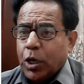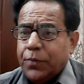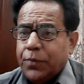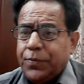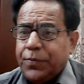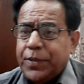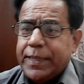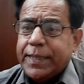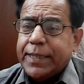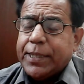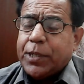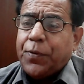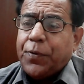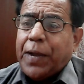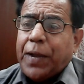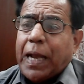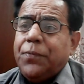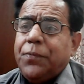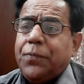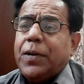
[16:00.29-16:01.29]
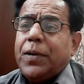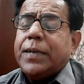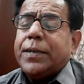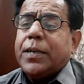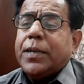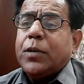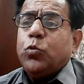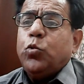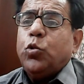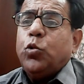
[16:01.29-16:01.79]
with 12
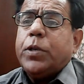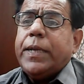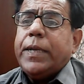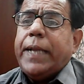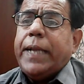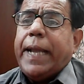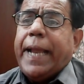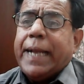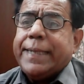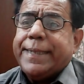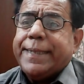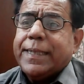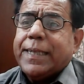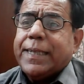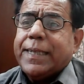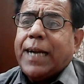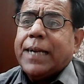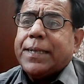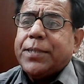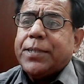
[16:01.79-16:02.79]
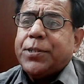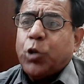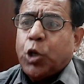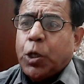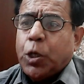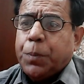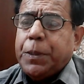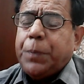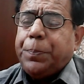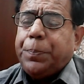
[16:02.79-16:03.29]
under root H cut
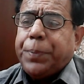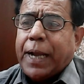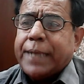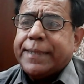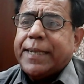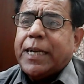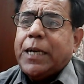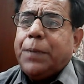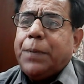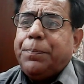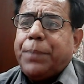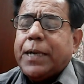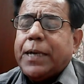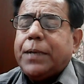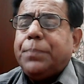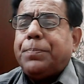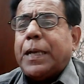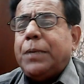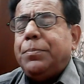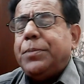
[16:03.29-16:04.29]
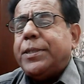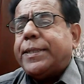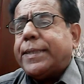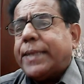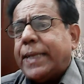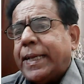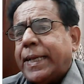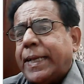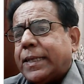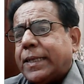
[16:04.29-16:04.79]
should be present, but by
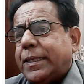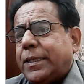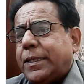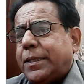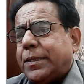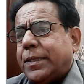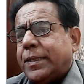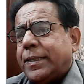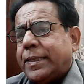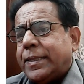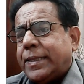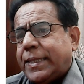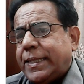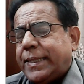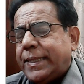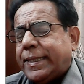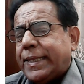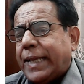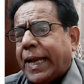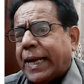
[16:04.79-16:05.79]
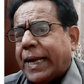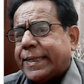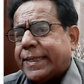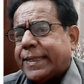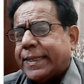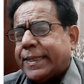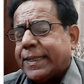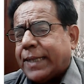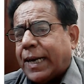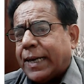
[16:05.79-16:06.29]
mistake this
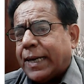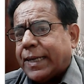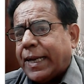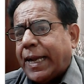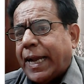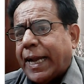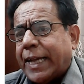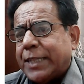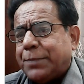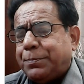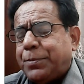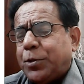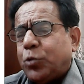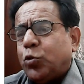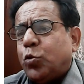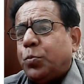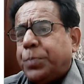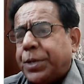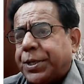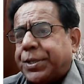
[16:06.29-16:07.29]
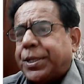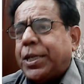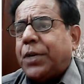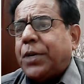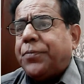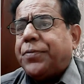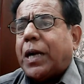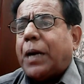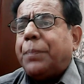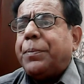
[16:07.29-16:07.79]
H cut has been omitted
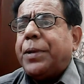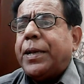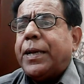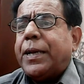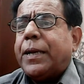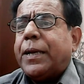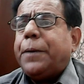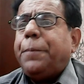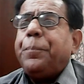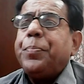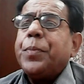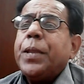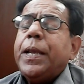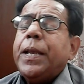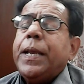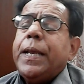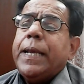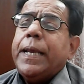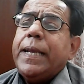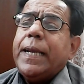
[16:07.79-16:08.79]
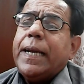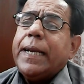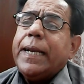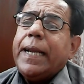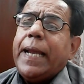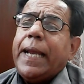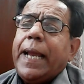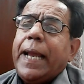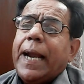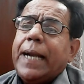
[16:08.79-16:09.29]
from here,
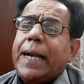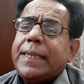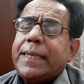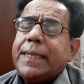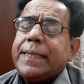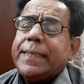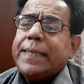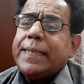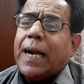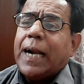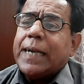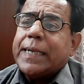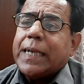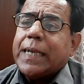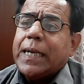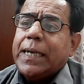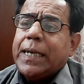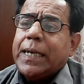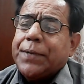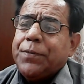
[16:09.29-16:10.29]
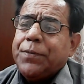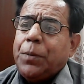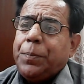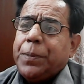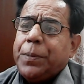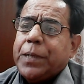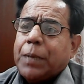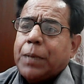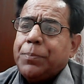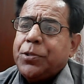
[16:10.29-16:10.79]
and this alternatively
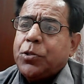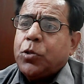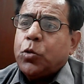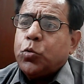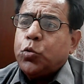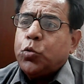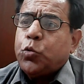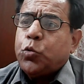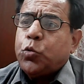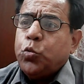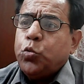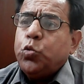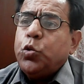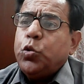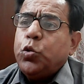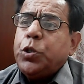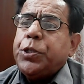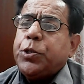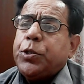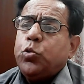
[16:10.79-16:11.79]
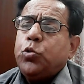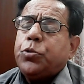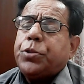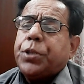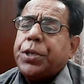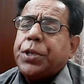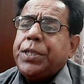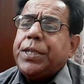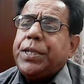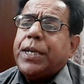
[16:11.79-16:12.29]
becomes equal to 2 into
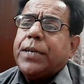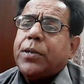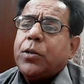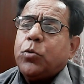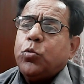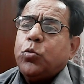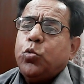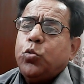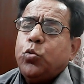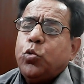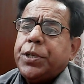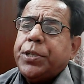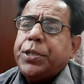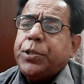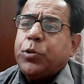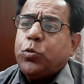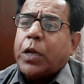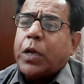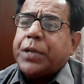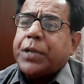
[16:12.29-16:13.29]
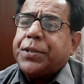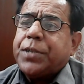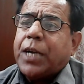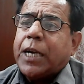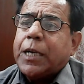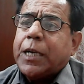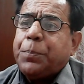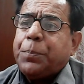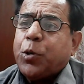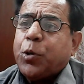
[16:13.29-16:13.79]
3 under root into H
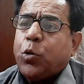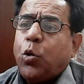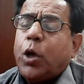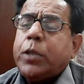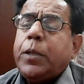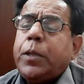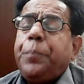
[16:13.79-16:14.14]
cut, because